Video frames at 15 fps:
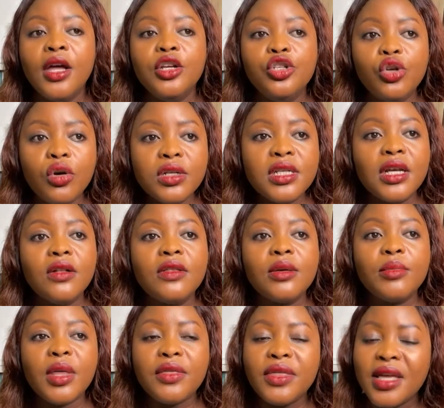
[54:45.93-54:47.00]
Don't tell
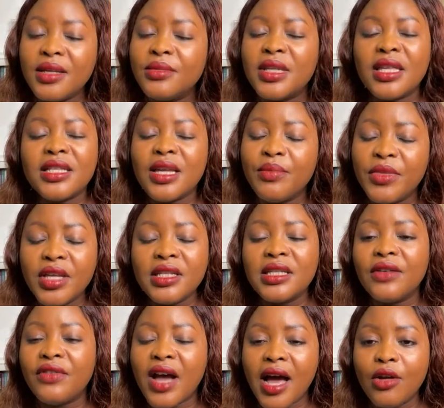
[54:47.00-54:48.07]
them the same things
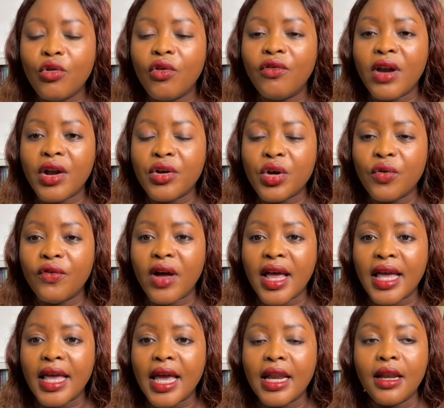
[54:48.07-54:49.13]
they've had over and over
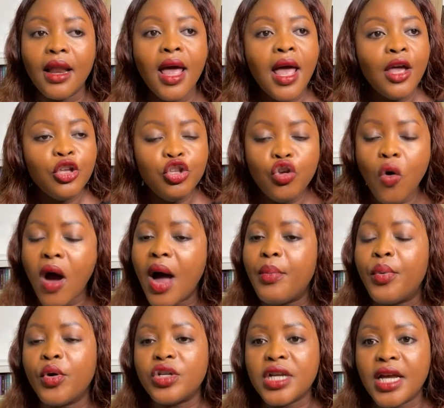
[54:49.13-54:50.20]
again. Your
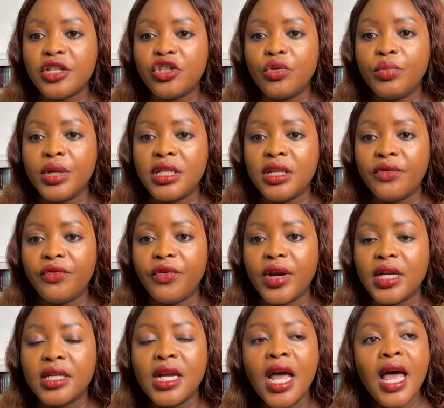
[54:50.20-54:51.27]
approach has to be
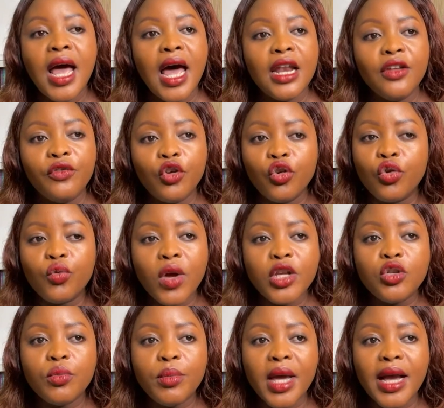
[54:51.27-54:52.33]
different. And if you're not
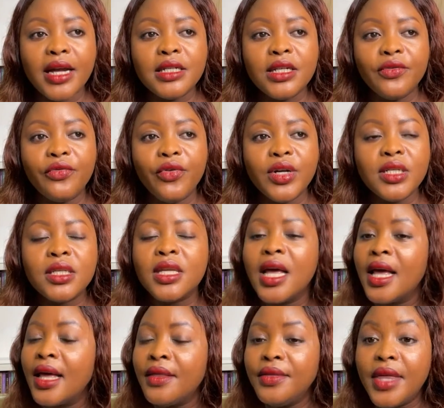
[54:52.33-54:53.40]
going to make a difference,
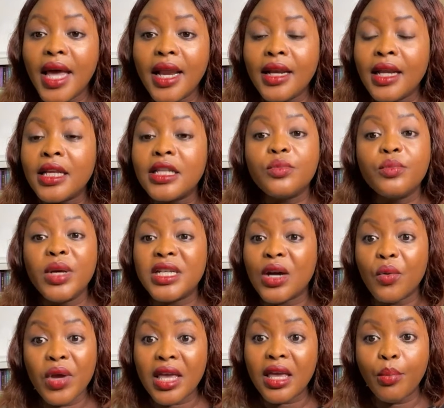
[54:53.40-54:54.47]
then it's better
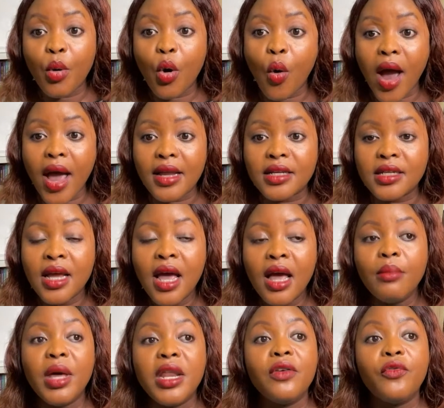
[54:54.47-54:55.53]
we keep quiet.
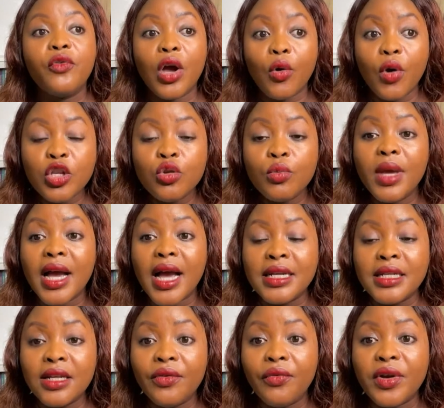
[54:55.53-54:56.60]
But if we're going to make a
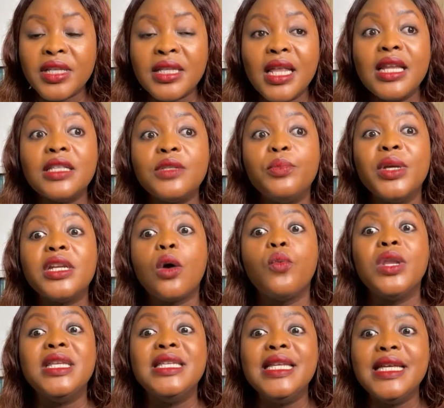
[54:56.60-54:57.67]
difference, then it's better
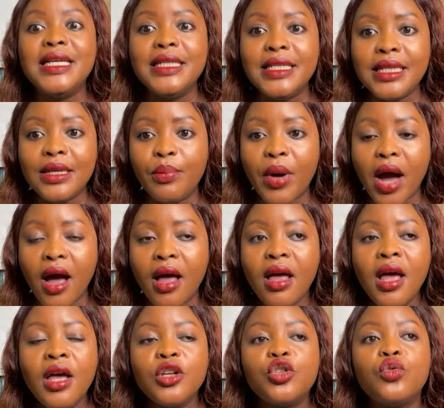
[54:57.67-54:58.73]
we dig deeper
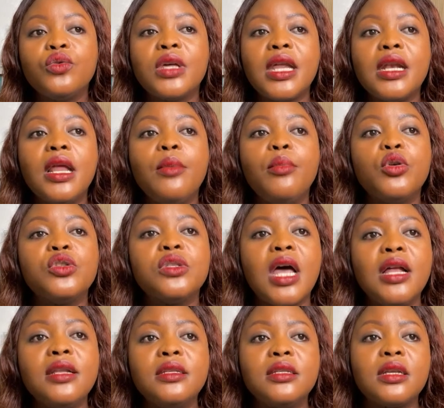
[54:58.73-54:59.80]
to the labels.
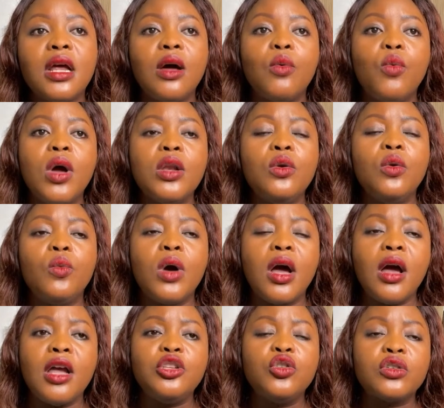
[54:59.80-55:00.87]
And when
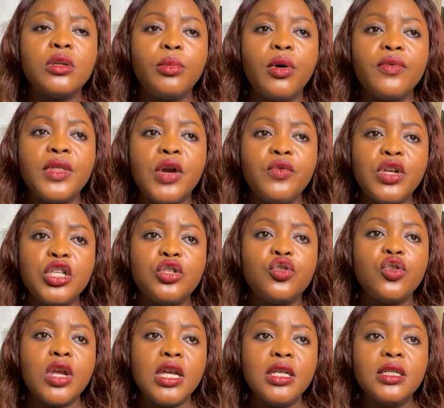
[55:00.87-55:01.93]
I talked about the
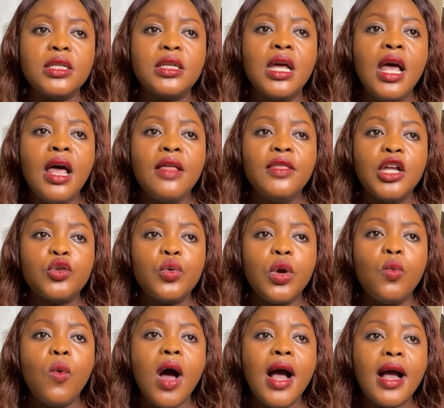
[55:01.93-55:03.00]
restraints that we
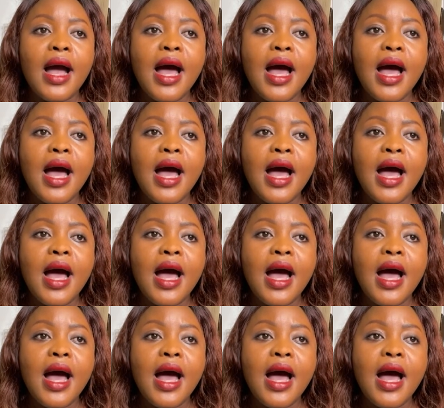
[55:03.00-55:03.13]
work